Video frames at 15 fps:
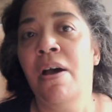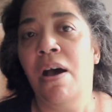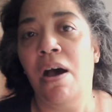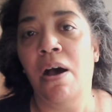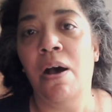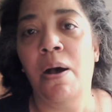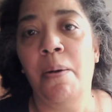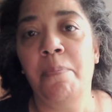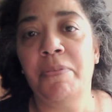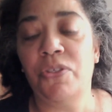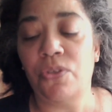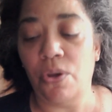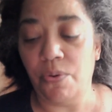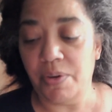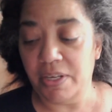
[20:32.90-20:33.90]

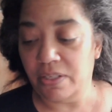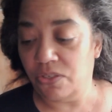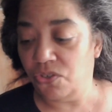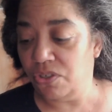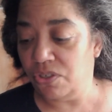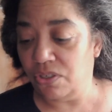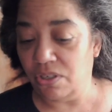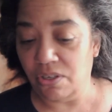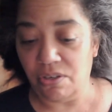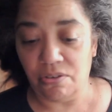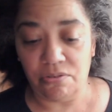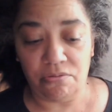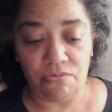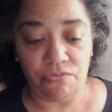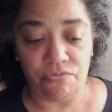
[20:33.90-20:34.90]
So it's just a
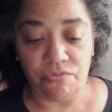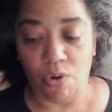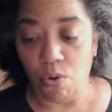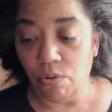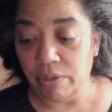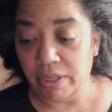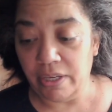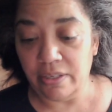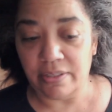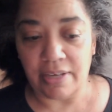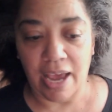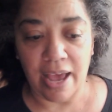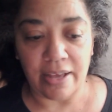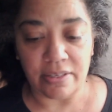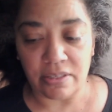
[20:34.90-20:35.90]
rolling
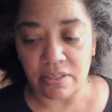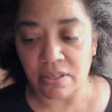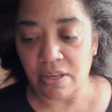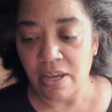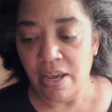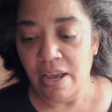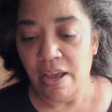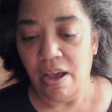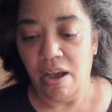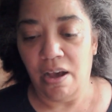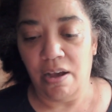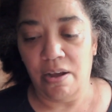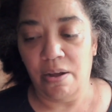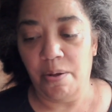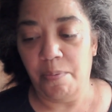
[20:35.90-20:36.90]
desk.
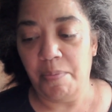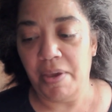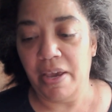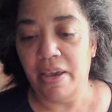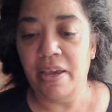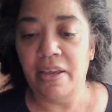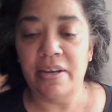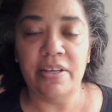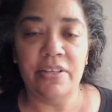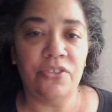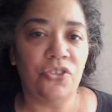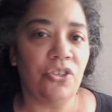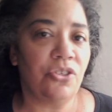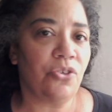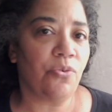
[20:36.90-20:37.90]
And
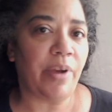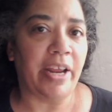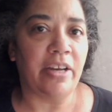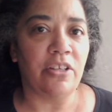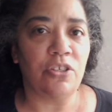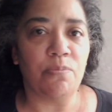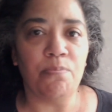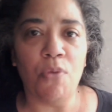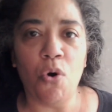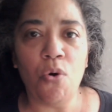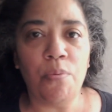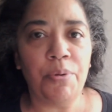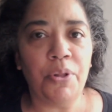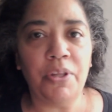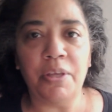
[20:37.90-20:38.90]
it's just great. It's
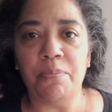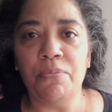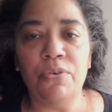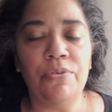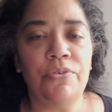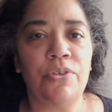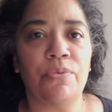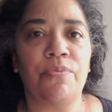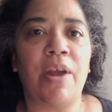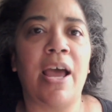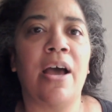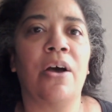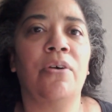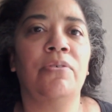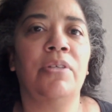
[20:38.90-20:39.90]
mobile, it moves
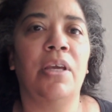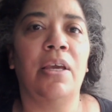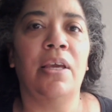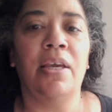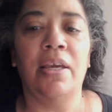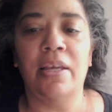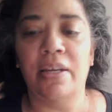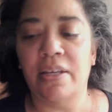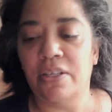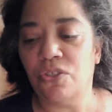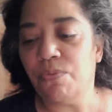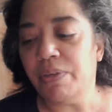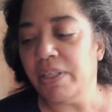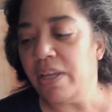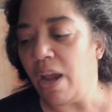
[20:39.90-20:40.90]
around, and it's
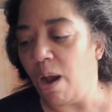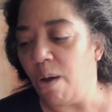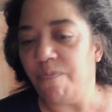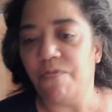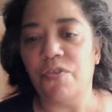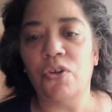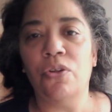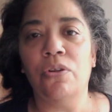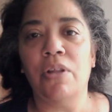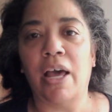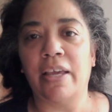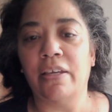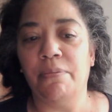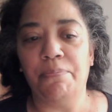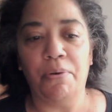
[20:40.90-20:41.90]
really helpful.
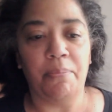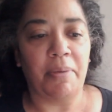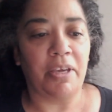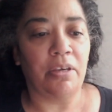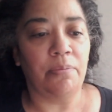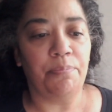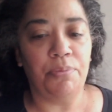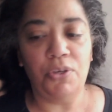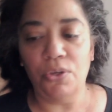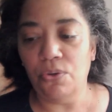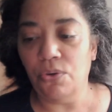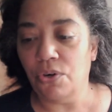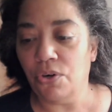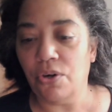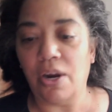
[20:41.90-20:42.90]
I can put my
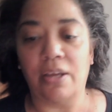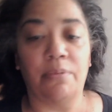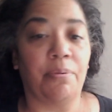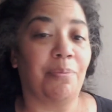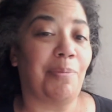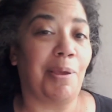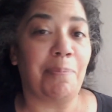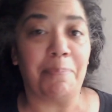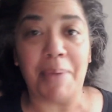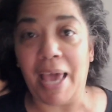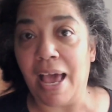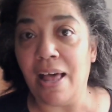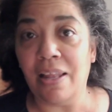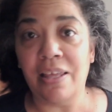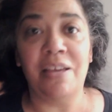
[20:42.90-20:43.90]
computer, I can put my
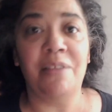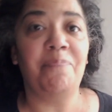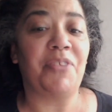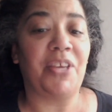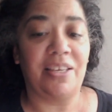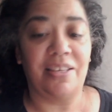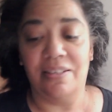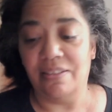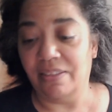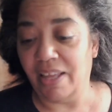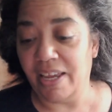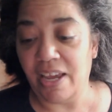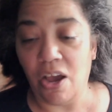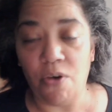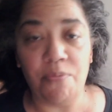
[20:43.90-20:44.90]
palette, I can
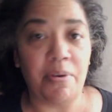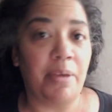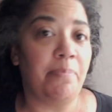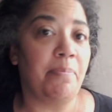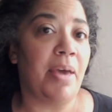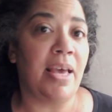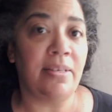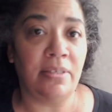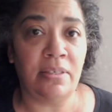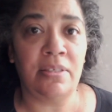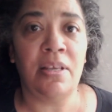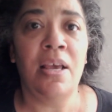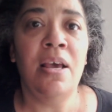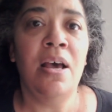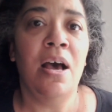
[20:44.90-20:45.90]
lay out my mess,
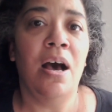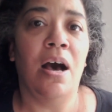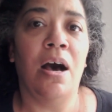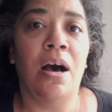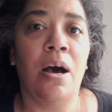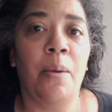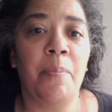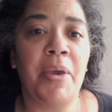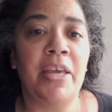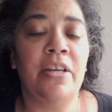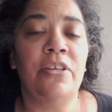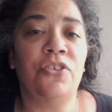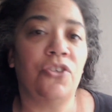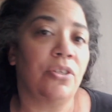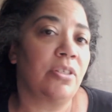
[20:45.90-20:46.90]
and
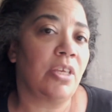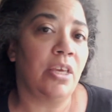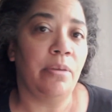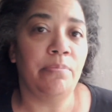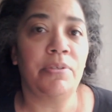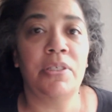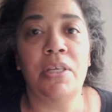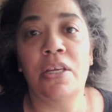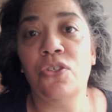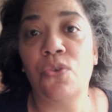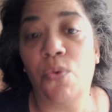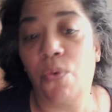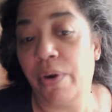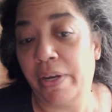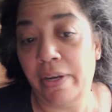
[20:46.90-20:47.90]
it just keeps things
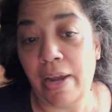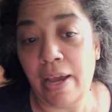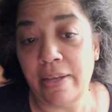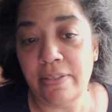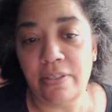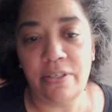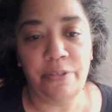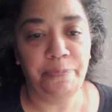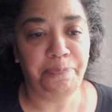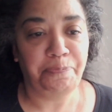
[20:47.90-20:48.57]
organized.